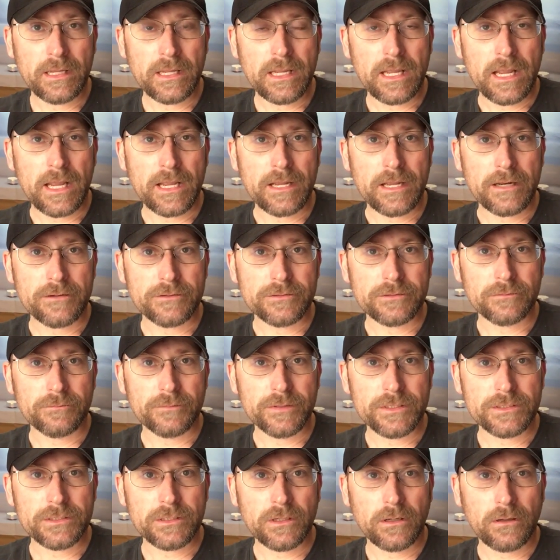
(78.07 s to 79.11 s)
And as a
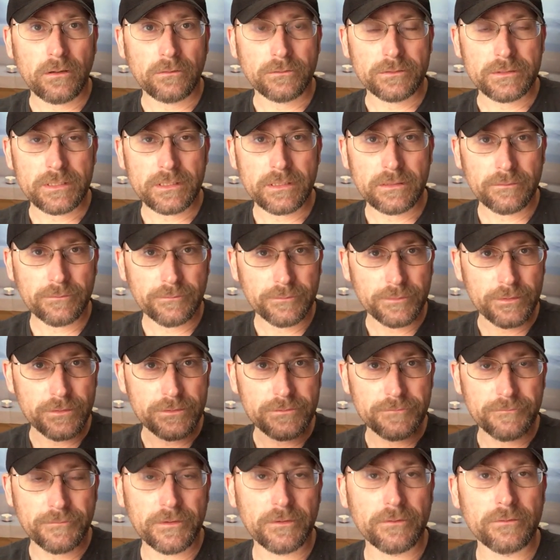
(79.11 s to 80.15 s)
result, those
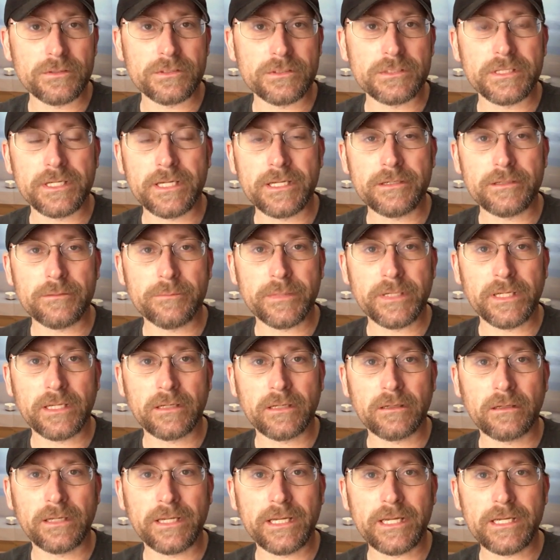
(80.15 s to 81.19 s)
filters need to be
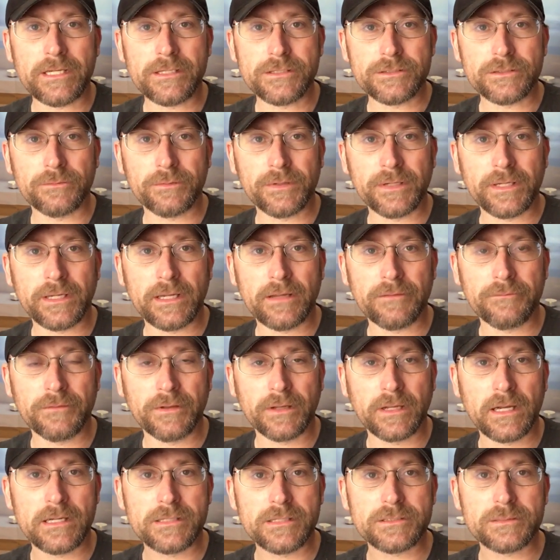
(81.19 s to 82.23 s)
cleaned so we can get the
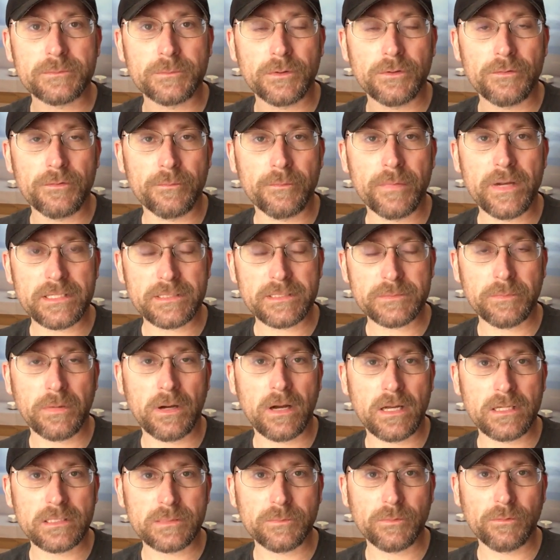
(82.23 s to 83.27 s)
customer the best
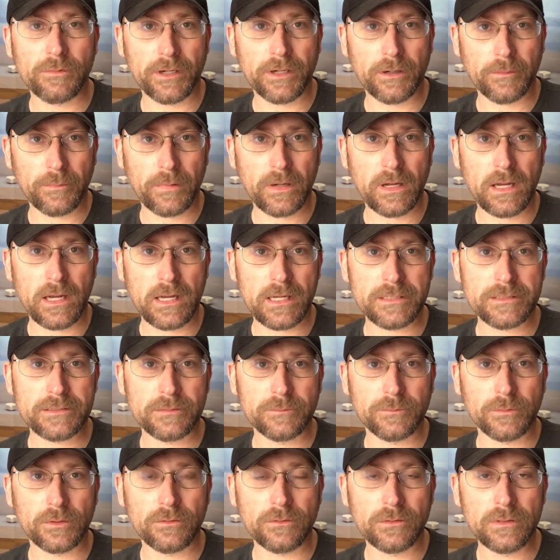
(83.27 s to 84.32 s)
possible air
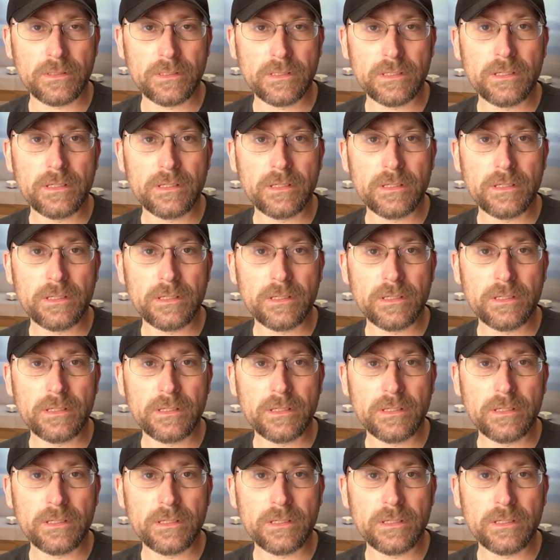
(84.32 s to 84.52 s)
possible,